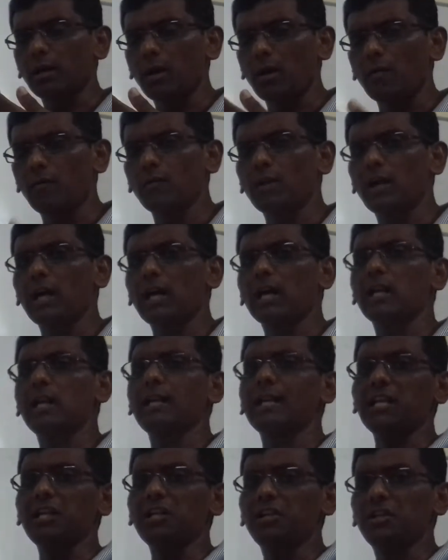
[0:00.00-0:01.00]
of
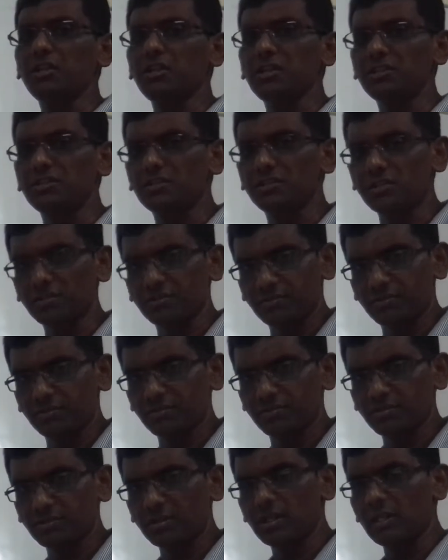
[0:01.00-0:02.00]
current
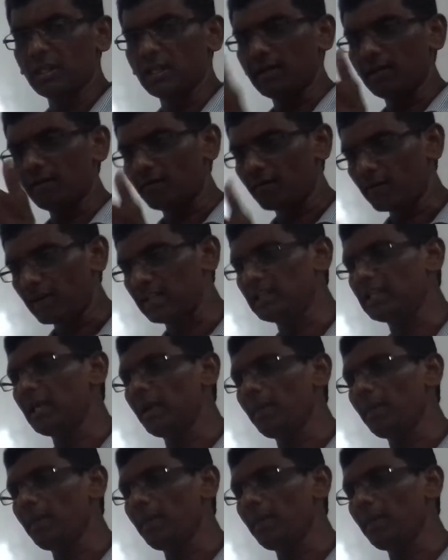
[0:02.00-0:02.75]
increases, the